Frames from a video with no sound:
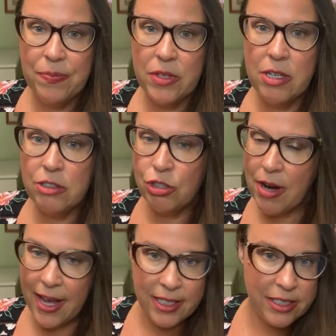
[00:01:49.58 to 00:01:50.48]
you're
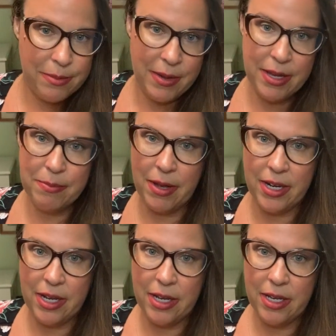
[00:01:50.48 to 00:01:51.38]
trying to make
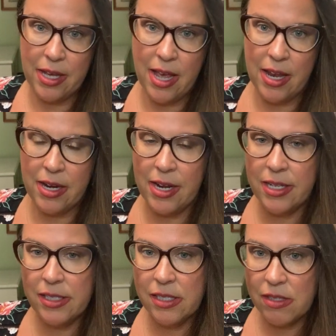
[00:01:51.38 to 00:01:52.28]
money and
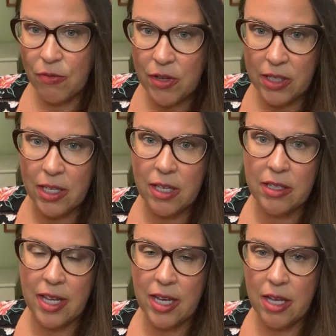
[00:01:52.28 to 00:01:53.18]
it's feeling
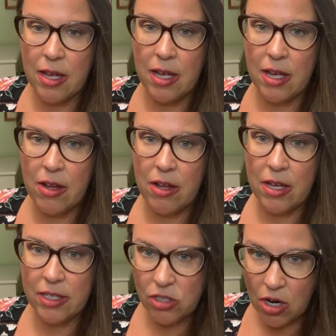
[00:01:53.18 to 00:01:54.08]
like
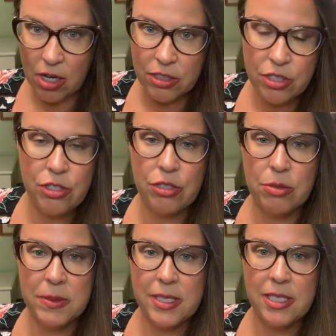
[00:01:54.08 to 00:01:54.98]
it's hard to do
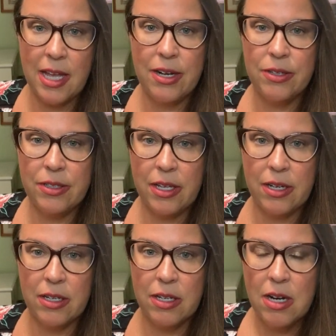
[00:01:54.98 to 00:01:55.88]
with Saturn
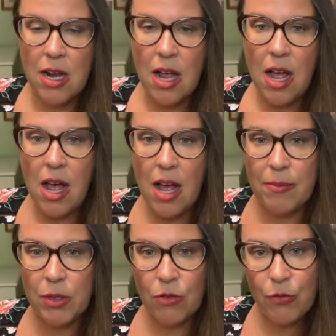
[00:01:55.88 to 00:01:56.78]
there.
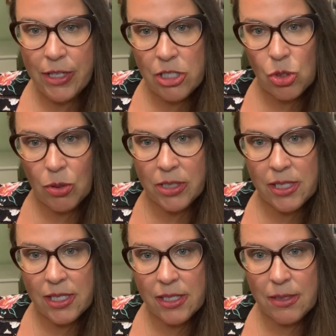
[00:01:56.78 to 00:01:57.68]
Your
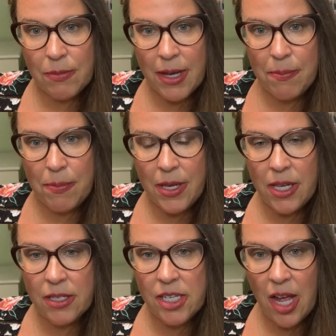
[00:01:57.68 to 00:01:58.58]
resources might
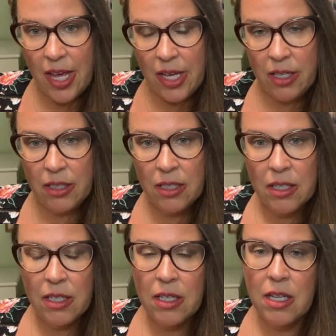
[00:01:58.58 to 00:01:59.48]
be tight.
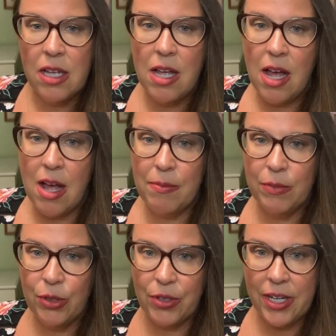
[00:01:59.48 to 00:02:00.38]

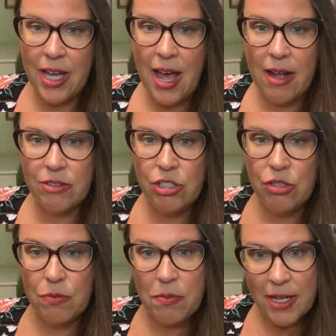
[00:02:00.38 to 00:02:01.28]
Learning how
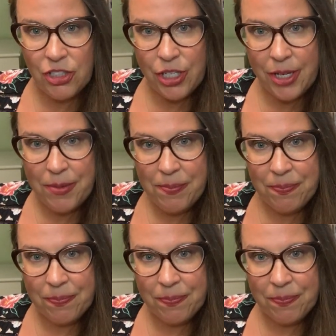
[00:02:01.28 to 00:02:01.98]
to budget,